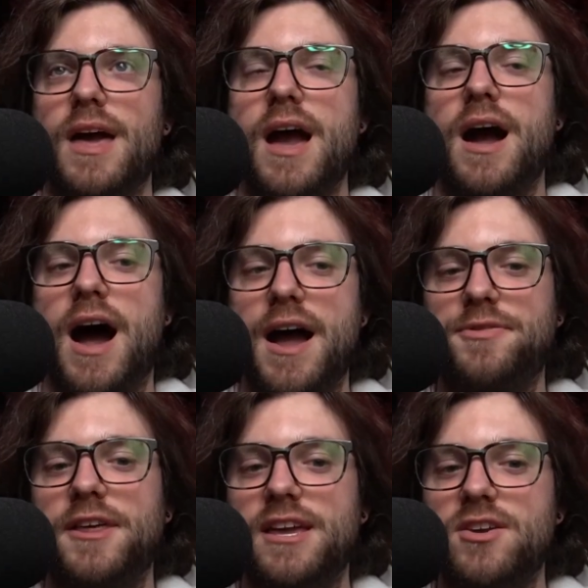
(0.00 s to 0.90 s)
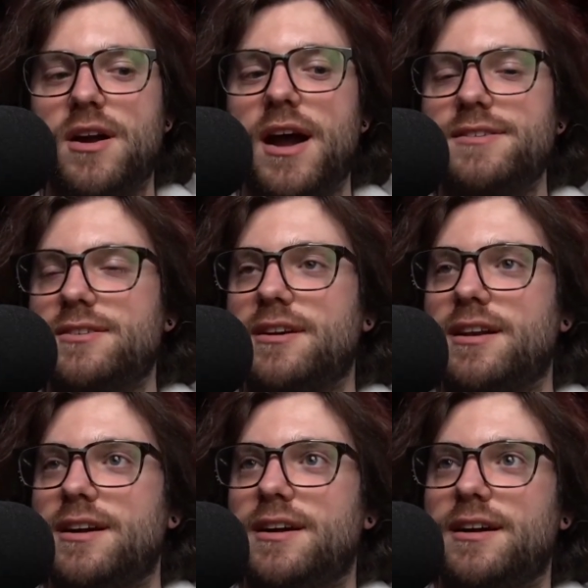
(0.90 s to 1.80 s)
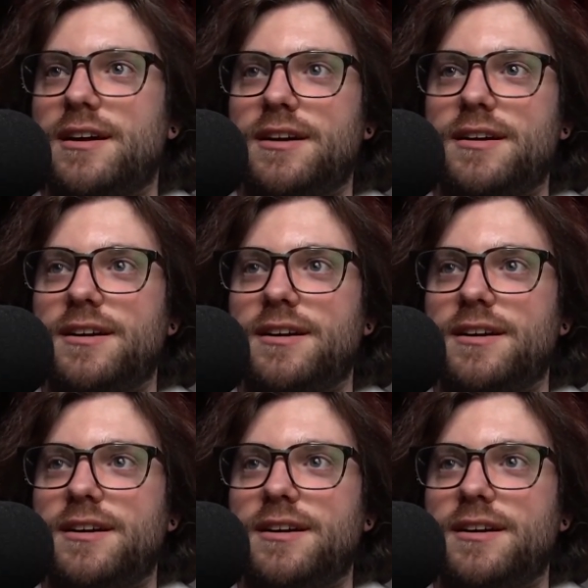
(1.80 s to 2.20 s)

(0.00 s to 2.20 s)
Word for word: I think you guys are gonna.